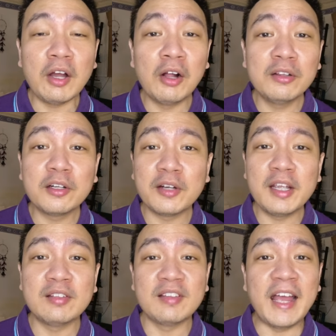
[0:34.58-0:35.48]
all the
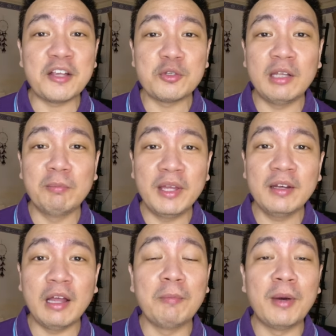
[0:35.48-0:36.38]
craze has actually
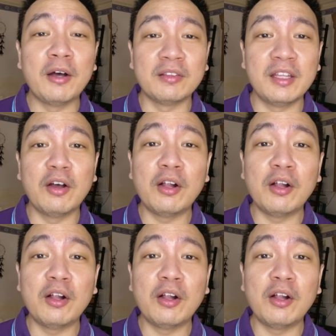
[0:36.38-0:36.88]
been about the